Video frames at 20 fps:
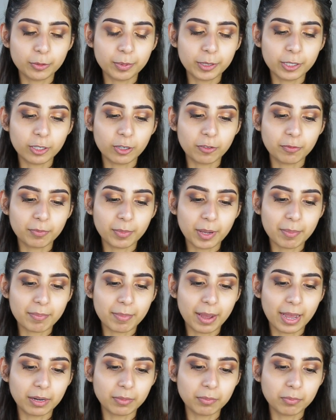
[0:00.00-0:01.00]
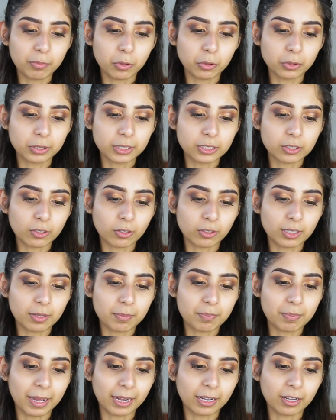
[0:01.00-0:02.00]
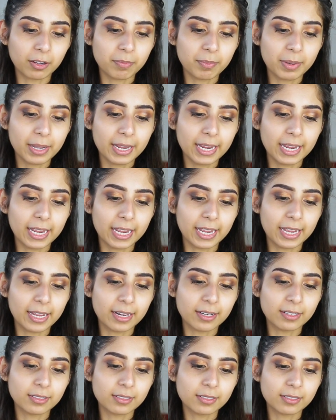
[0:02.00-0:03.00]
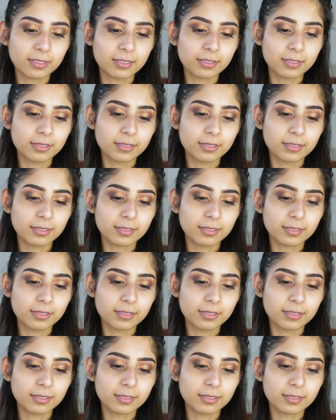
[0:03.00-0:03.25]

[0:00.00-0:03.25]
bit of my matte and polish on the back of my hand.